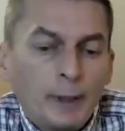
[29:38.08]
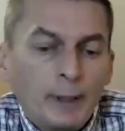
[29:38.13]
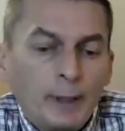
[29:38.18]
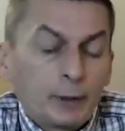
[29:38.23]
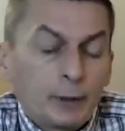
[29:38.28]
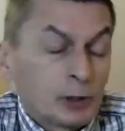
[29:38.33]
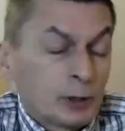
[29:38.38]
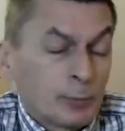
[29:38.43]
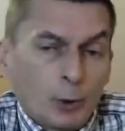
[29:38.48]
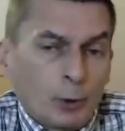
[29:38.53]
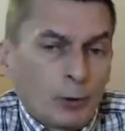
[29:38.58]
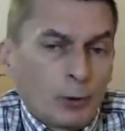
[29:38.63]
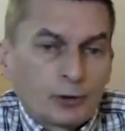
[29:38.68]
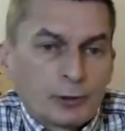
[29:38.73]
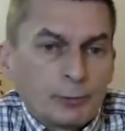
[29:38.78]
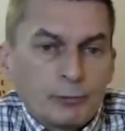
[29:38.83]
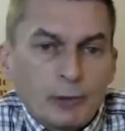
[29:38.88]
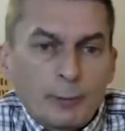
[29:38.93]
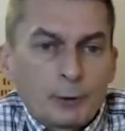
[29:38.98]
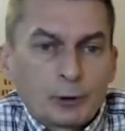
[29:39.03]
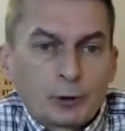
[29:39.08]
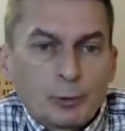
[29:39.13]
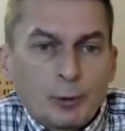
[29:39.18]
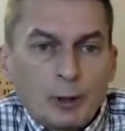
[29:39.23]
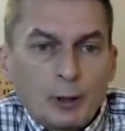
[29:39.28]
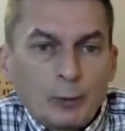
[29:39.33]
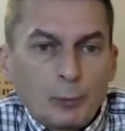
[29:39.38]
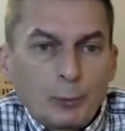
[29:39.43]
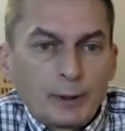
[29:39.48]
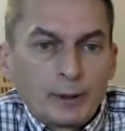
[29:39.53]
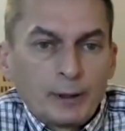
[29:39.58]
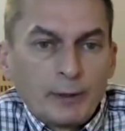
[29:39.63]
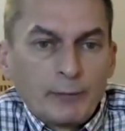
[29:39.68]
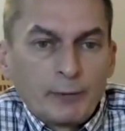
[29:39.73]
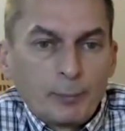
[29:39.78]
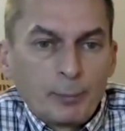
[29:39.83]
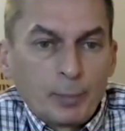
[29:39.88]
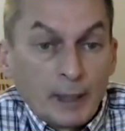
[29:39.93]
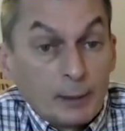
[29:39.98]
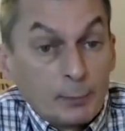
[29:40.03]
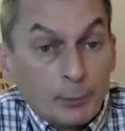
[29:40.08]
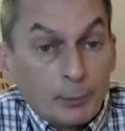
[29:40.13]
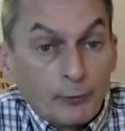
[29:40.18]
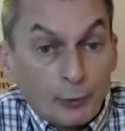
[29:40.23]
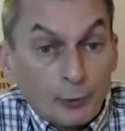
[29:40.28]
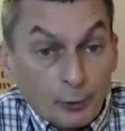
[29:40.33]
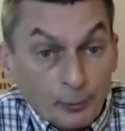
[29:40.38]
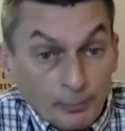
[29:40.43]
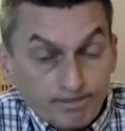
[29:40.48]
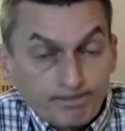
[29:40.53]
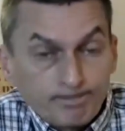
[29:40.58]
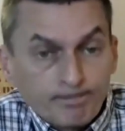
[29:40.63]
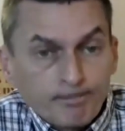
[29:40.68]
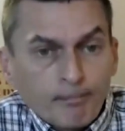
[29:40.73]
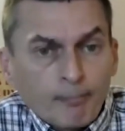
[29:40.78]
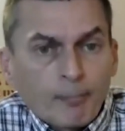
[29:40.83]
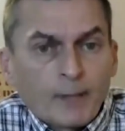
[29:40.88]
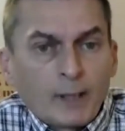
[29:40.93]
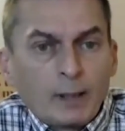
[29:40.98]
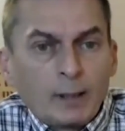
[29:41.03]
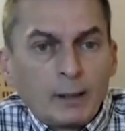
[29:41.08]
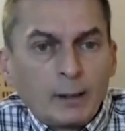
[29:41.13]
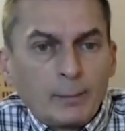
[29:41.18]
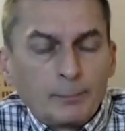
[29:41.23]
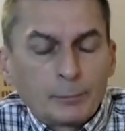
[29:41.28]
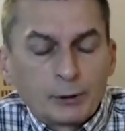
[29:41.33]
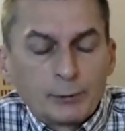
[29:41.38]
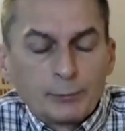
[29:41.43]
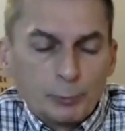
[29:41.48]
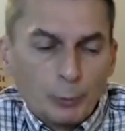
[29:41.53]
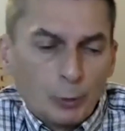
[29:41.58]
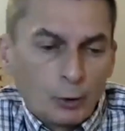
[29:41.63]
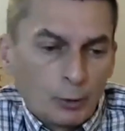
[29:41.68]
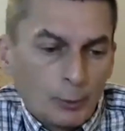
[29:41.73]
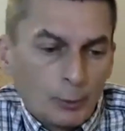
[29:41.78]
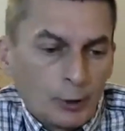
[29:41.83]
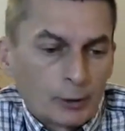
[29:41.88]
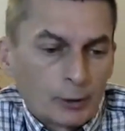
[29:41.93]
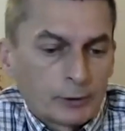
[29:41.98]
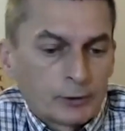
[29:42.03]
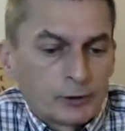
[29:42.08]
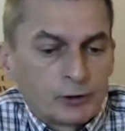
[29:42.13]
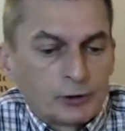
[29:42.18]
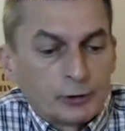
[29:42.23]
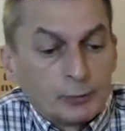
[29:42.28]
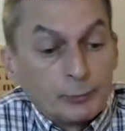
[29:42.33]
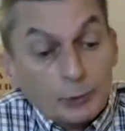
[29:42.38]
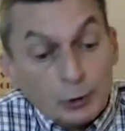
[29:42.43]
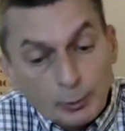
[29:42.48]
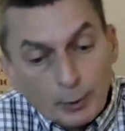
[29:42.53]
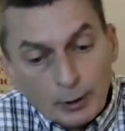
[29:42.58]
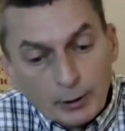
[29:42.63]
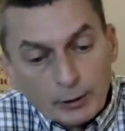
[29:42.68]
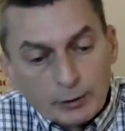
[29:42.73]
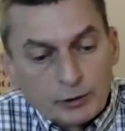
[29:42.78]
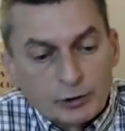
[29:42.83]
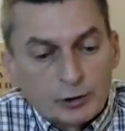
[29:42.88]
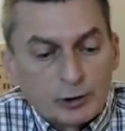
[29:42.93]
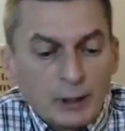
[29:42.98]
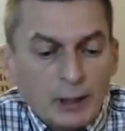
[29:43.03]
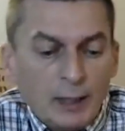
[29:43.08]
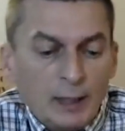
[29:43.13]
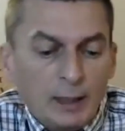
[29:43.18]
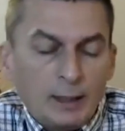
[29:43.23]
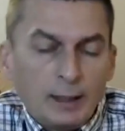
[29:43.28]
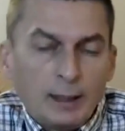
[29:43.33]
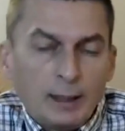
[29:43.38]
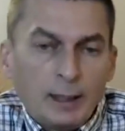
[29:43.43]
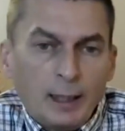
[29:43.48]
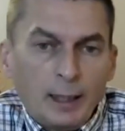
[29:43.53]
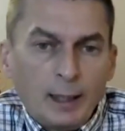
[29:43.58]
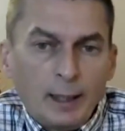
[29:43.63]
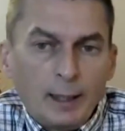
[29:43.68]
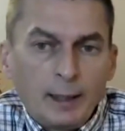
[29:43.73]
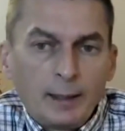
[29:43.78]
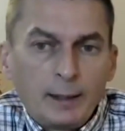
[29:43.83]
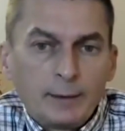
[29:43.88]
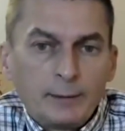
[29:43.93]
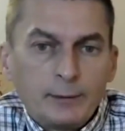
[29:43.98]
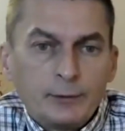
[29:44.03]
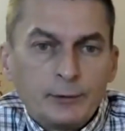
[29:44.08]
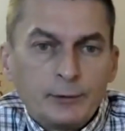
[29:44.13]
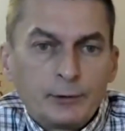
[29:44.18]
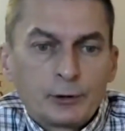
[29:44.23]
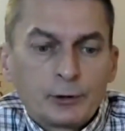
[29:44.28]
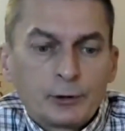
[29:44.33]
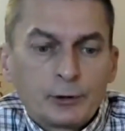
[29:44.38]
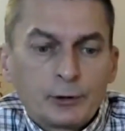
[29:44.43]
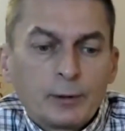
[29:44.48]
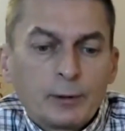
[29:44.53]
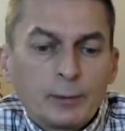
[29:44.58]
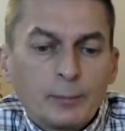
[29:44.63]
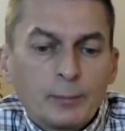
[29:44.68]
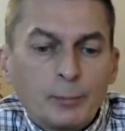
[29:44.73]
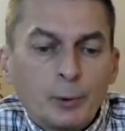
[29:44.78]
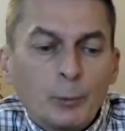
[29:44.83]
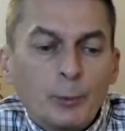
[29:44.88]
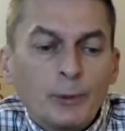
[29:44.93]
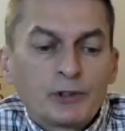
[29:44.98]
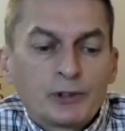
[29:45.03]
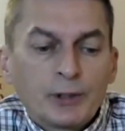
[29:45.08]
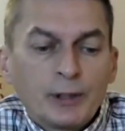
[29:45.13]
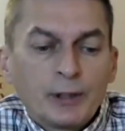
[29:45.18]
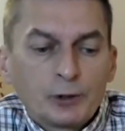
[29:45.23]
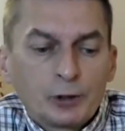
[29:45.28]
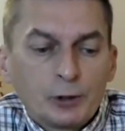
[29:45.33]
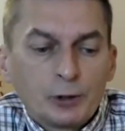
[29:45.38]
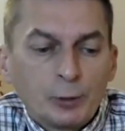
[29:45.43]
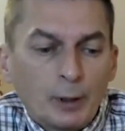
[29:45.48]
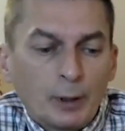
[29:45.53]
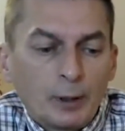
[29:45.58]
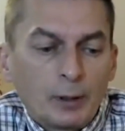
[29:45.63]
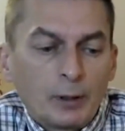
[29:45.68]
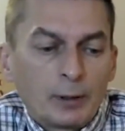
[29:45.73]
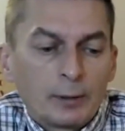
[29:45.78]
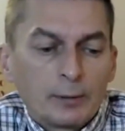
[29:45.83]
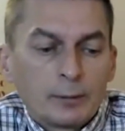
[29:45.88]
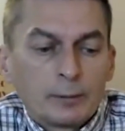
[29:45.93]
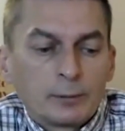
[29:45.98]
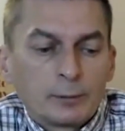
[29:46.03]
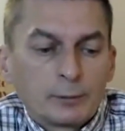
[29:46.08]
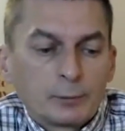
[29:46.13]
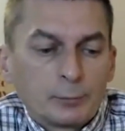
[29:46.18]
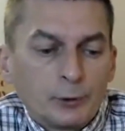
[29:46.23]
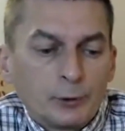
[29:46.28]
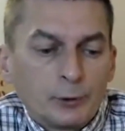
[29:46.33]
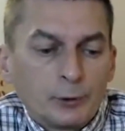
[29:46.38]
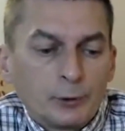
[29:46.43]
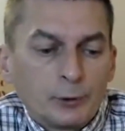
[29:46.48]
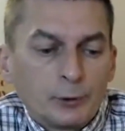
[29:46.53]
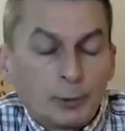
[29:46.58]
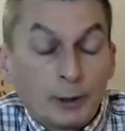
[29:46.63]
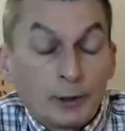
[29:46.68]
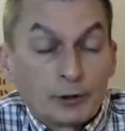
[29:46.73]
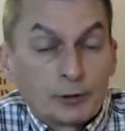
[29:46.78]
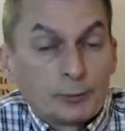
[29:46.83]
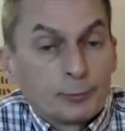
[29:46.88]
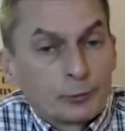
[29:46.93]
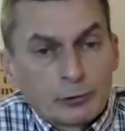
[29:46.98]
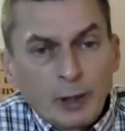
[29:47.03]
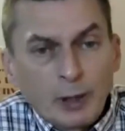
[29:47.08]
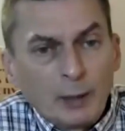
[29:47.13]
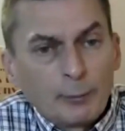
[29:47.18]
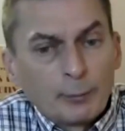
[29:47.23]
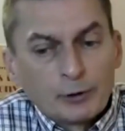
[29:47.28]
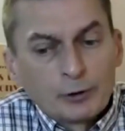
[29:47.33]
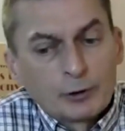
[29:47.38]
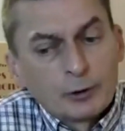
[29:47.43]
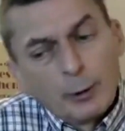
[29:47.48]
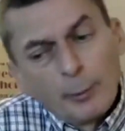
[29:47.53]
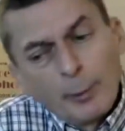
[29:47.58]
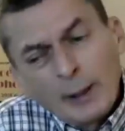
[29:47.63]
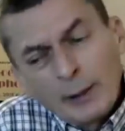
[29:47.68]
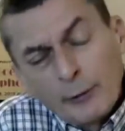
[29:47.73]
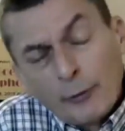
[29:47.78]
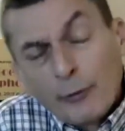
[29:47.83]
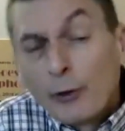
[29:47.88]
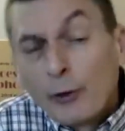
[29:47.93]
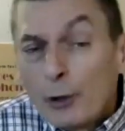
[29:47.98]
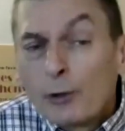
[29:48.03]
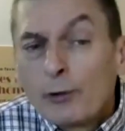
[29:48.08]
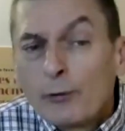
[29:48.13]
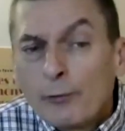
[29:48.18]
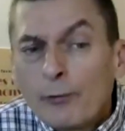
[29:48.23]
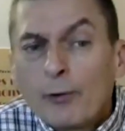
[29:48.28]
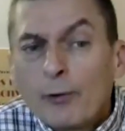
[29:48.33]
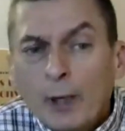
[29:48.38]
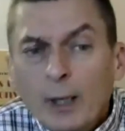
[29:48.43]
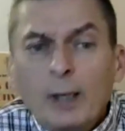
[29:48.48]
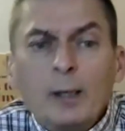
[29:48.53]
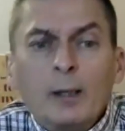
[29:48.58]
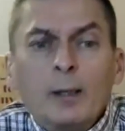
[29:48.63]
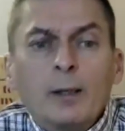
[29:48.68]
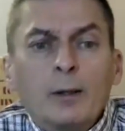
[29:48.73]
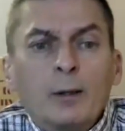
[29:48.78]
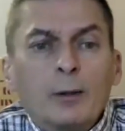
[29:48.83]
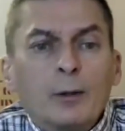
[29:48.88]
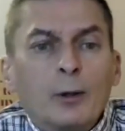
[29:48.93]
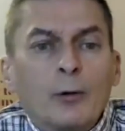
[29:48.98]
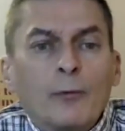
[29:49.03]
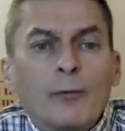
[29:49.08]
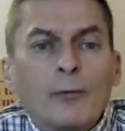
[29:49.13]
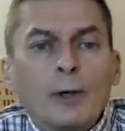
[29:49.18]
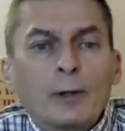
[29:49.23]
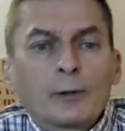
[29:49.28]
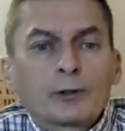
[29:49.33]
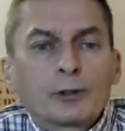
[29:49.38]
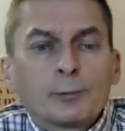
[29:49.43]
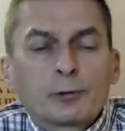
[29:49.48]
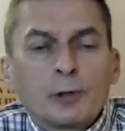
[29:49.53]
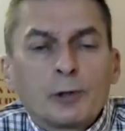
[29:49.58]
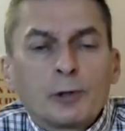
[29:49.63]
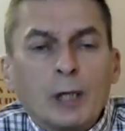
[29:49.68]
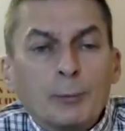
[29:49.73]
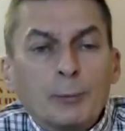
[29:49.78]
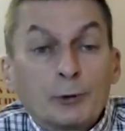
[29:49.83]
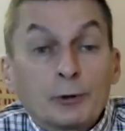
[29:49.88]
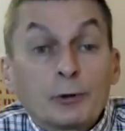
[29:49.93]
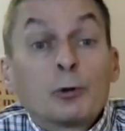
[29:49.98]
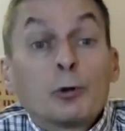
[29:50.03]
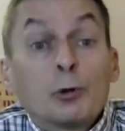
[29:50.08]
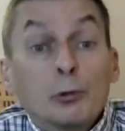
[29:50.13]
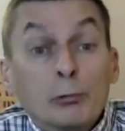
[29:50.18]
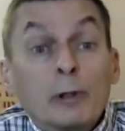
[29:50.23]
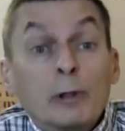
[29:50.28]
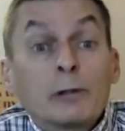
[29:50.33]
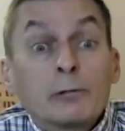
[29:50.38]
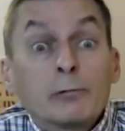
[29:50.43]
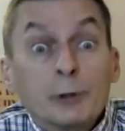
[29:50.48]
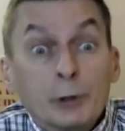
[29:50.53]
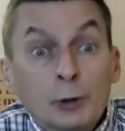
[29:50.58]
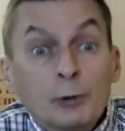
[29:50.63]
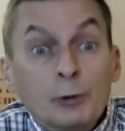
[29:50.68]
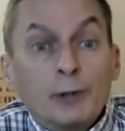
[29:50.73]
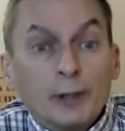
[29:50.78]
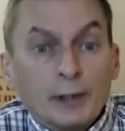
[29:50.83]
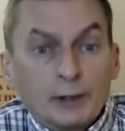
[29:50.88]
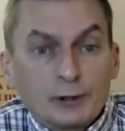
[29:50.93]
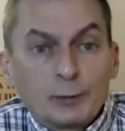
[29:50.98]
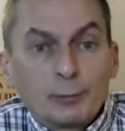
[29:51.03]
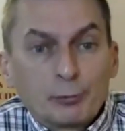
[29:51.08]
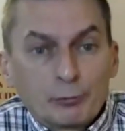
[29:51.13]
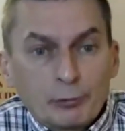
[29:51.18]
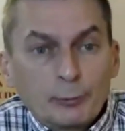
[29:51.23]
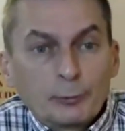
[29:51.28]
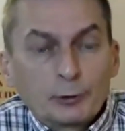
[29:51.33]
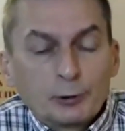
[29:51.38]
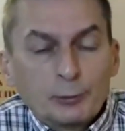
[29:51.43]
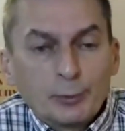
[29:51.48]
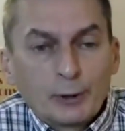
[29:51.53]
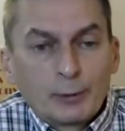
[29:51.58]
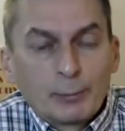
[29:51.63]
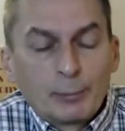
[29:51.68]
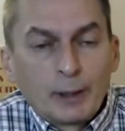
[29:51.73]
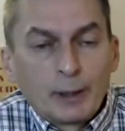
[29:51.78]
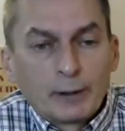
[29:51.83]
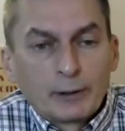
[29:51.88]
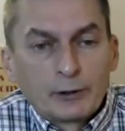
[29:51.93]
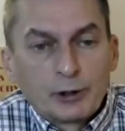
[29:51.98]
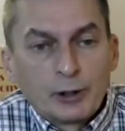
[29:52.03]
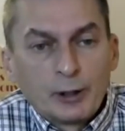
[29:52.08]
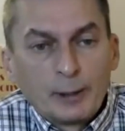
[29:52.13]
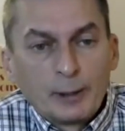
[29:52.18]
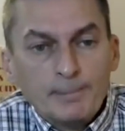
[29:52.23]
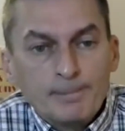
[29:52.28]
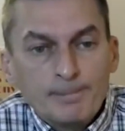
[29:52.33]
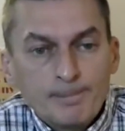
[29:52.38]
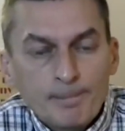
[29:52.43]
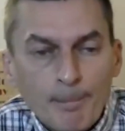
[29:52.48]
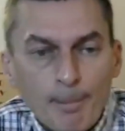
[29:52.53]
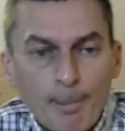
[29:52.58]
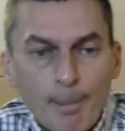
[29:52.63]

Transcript: we explored some repertoire we'd never played before, some smaller works, some new works, but we said to our subscribers, about a third of our subscribers had already renewed their subscription, but by the time